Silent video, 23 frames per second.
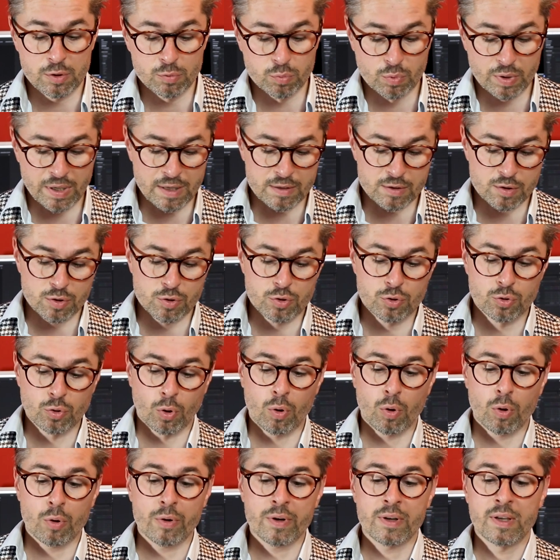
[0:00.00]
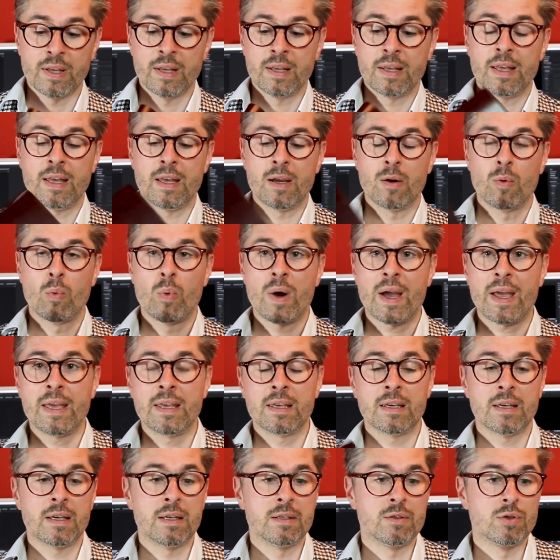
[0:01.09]
you can store
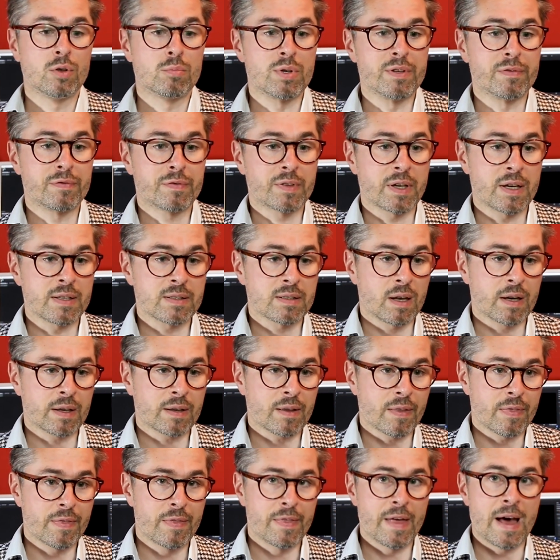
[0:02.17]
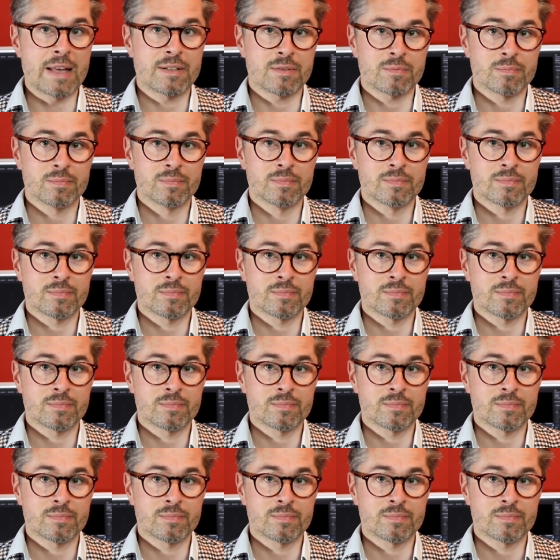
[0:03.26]
away in your briefcase like that.